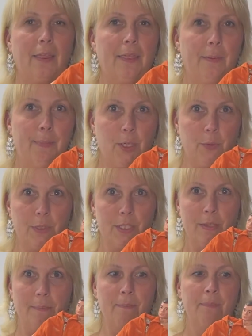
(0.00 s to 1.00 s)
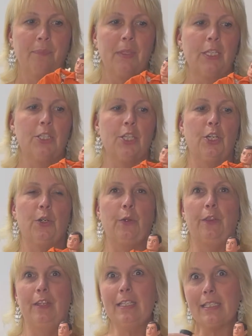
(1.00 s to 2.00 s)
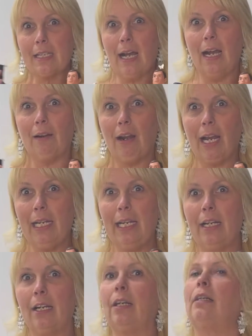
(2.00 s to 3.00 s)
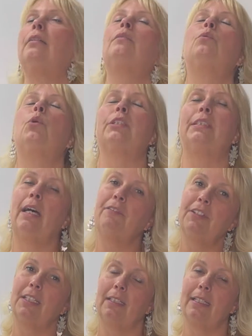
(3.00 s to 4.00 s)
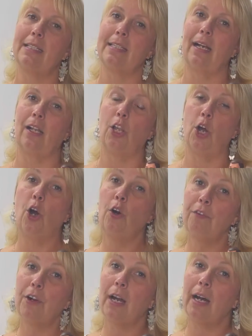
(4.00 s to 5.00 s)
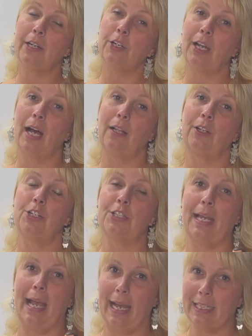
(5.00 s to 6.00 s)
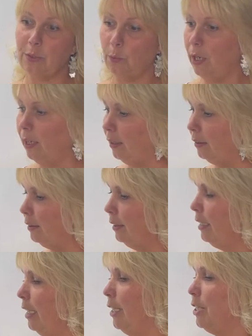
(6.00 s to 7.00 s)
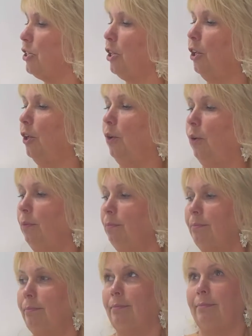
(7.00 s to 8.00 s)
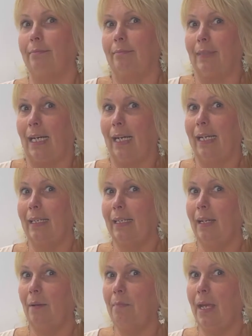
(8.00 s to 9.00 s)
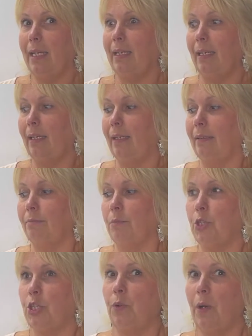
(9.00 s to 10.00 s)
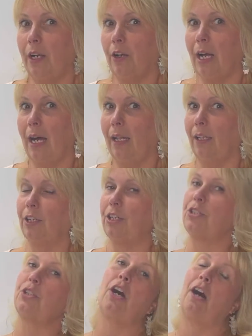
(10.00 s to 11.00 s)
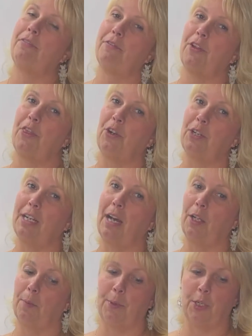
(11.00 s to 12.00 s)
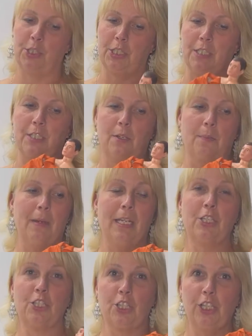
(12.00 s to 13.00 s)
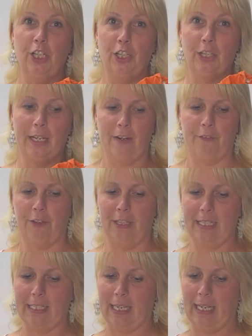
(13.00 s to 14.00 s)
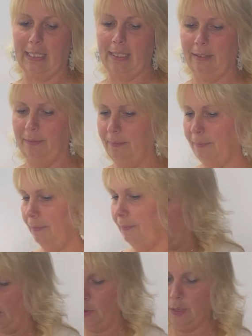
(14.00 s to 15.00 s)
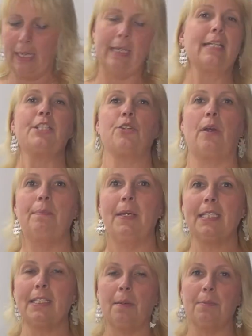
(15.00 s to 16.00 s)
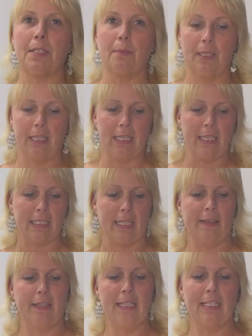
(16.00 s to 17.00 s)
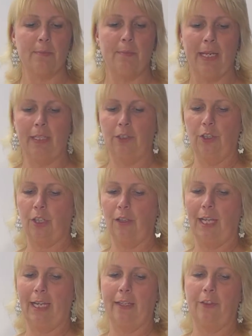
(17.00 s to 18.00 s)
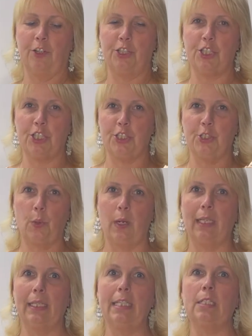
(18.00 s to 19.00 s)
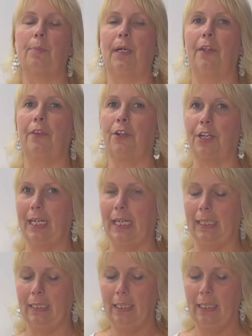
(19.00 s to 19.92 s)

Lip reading: the boots. So this guy right here will definitely sell over $100 as well. So I ended up making $200 off of a $30 purchase. So make sure you look out for these guys. Okay, and so I picked up some of these, and these may look like they're just doilies, but they're not.